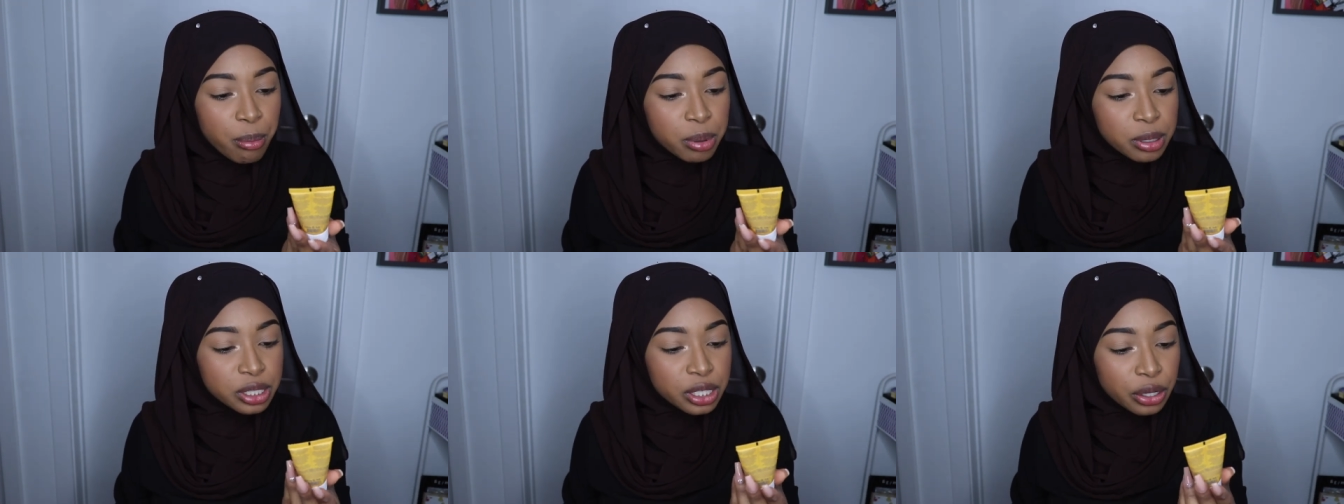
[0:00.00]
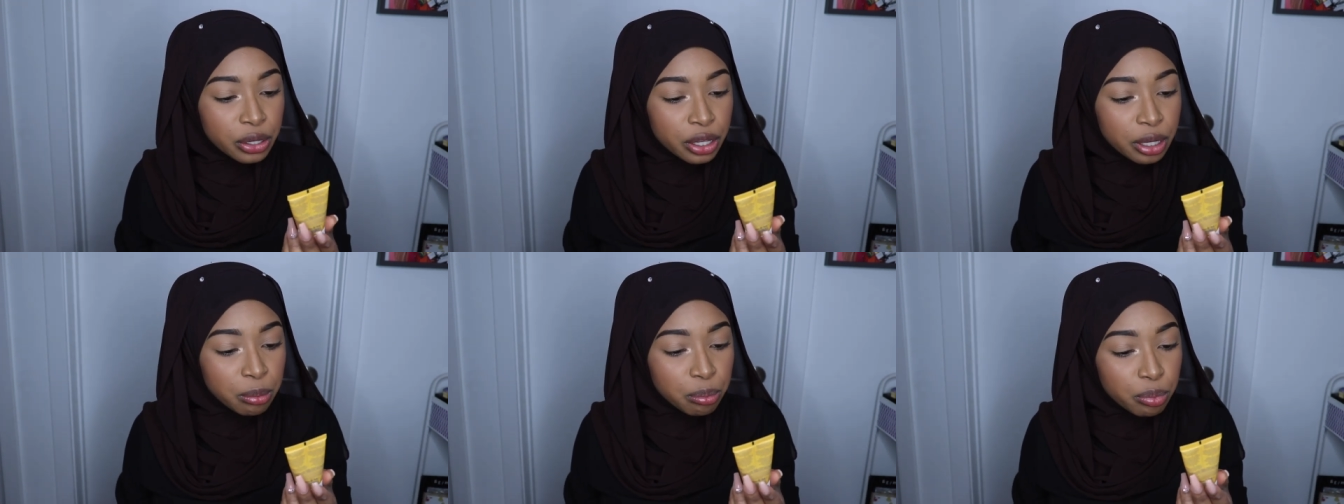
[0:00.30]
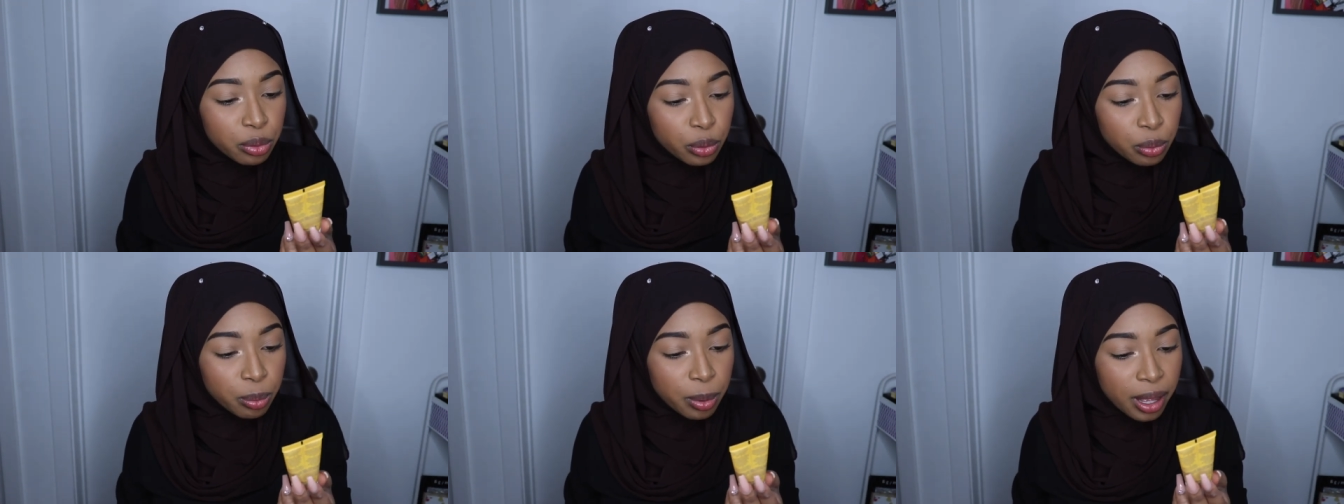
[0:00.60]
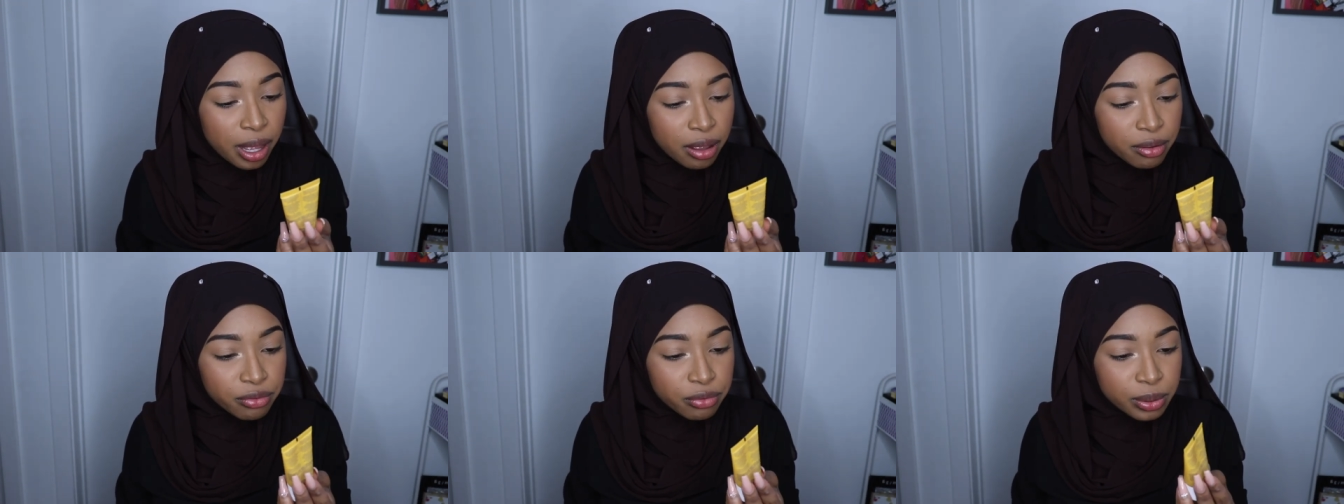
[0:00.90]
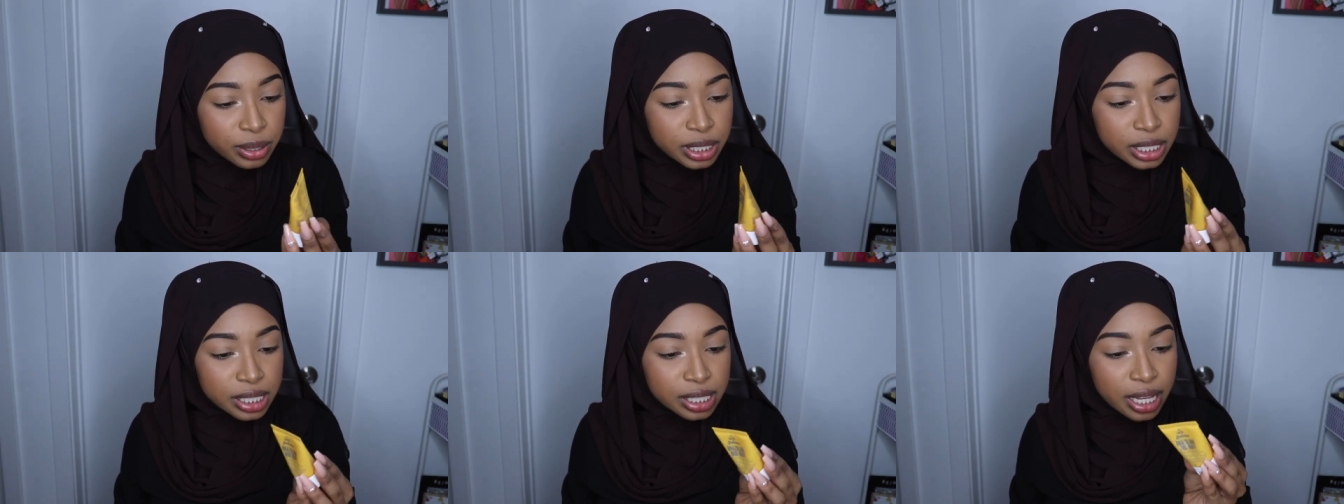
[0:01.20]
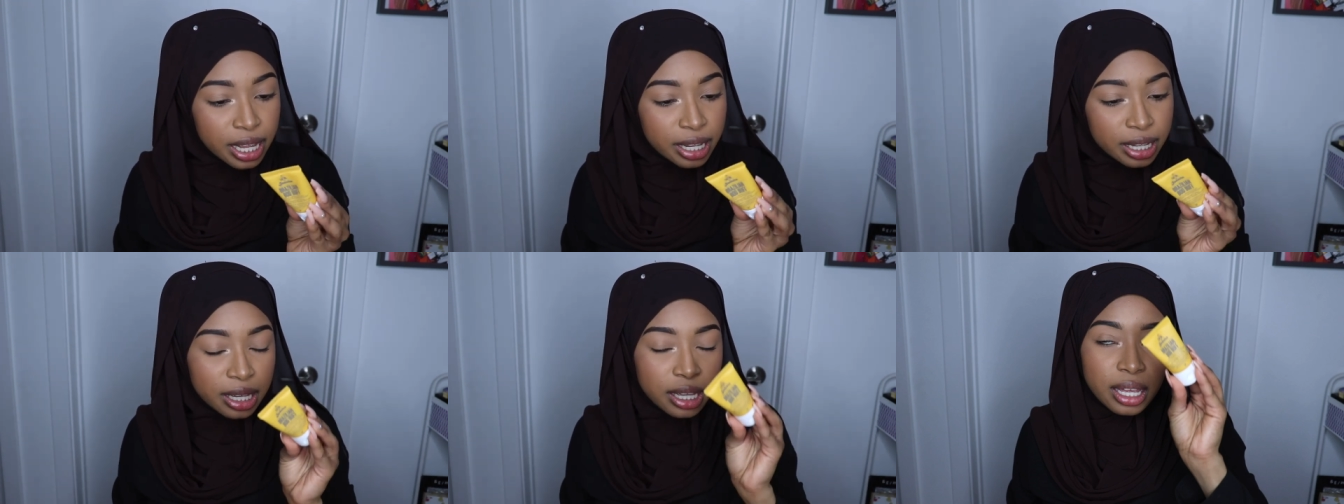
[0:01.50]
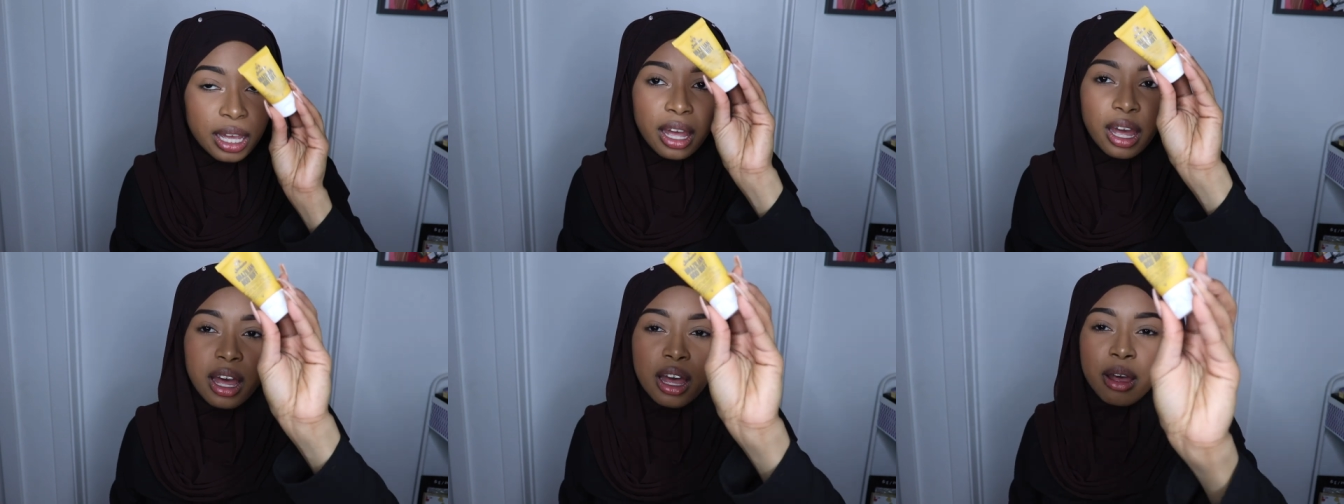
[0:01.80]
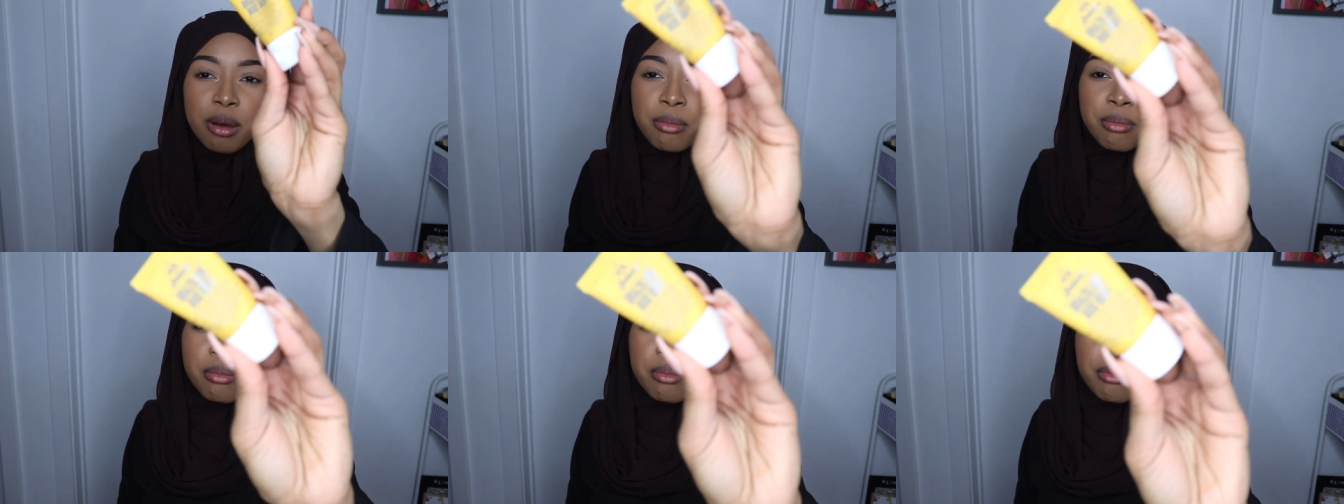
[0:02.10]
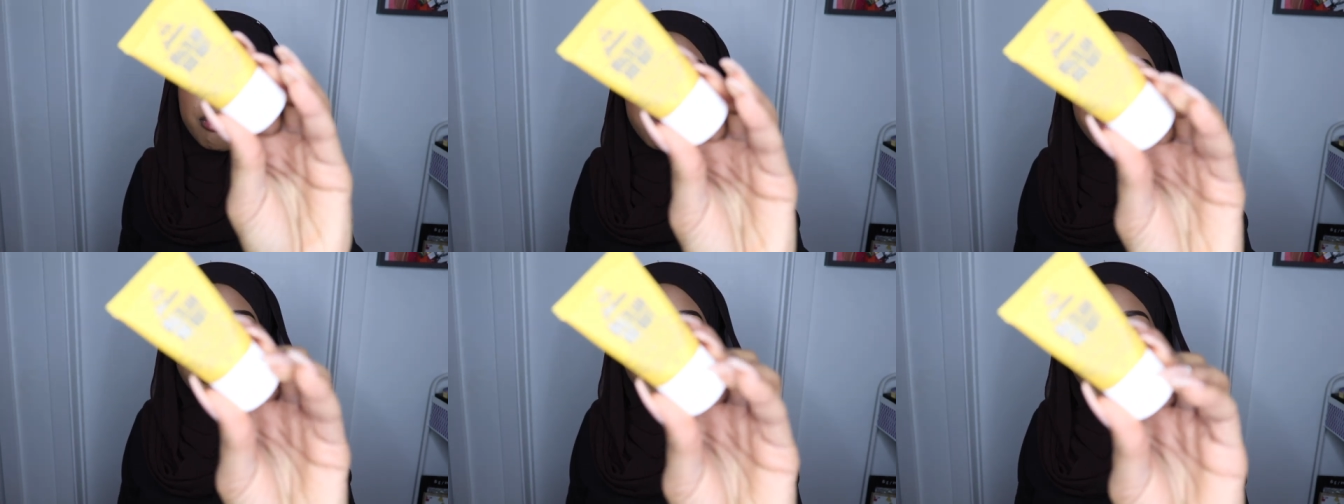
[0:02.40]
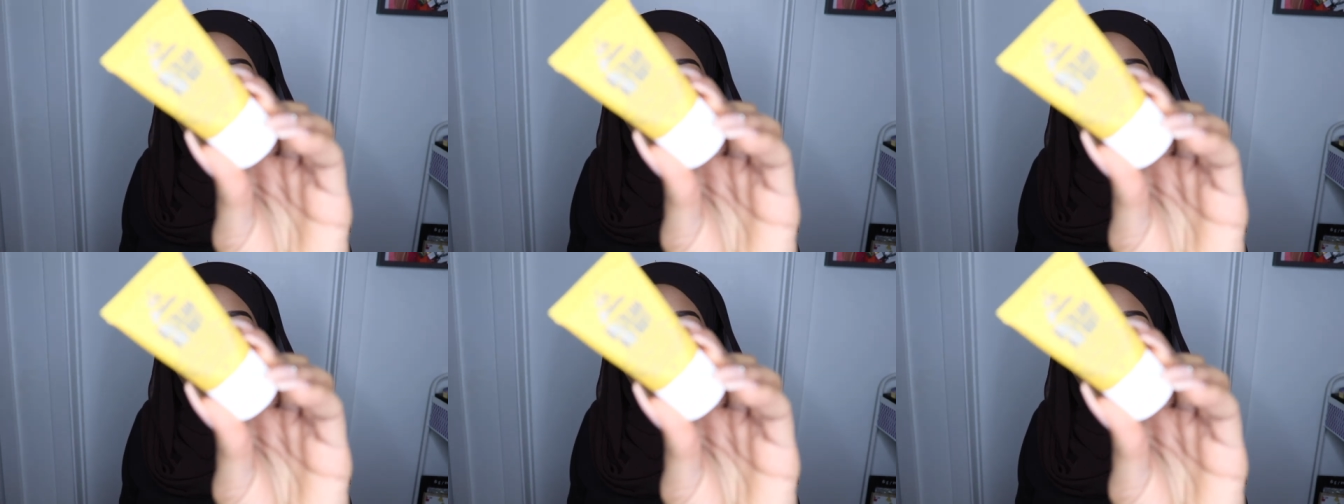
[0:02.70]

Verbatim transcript: Brazilian Boo Buff, which is like um,